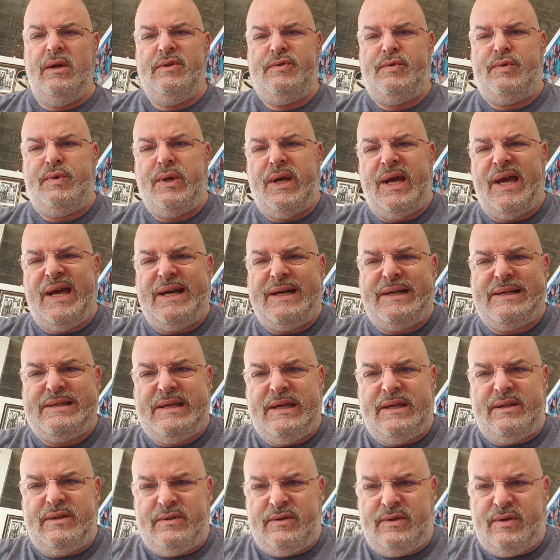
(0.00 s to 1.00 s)
to
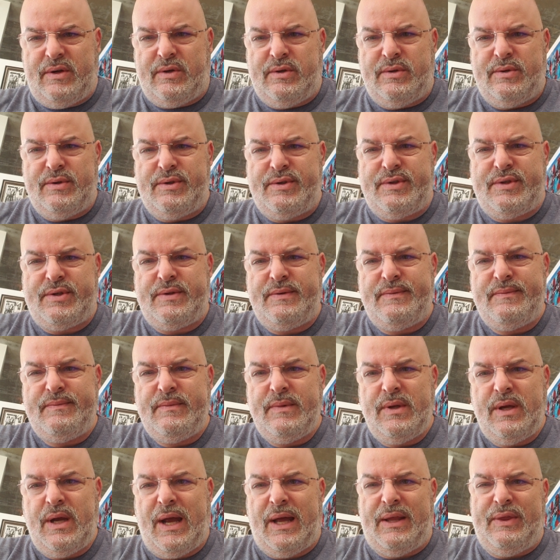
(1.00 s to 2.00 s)
exit Doge
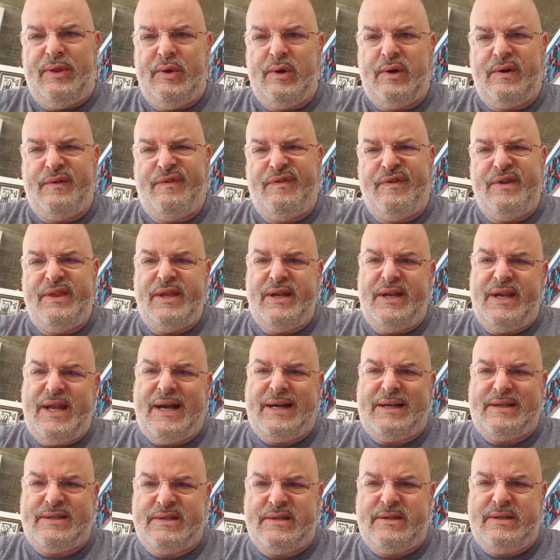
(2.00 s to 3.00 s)
and look for the
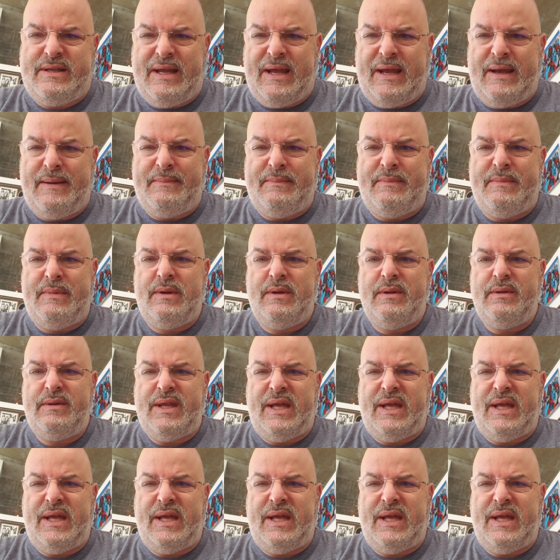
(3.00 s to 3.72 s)
next name